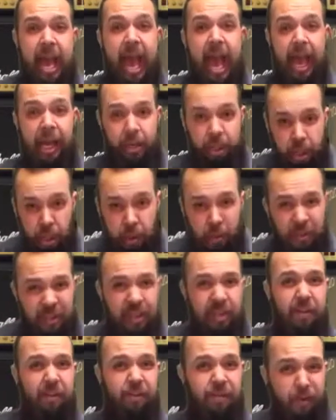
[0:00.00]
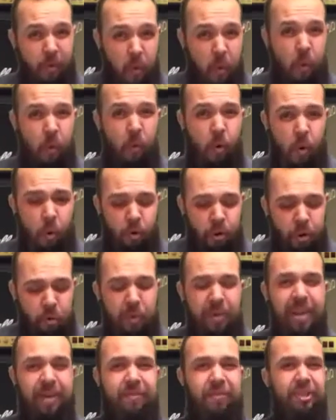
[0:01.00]
and using the 4 chords
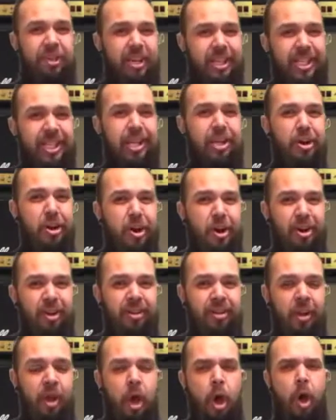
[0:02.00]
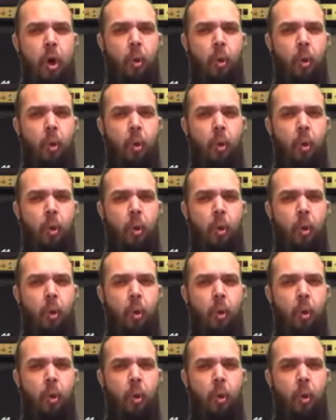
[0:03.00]
we have just learned,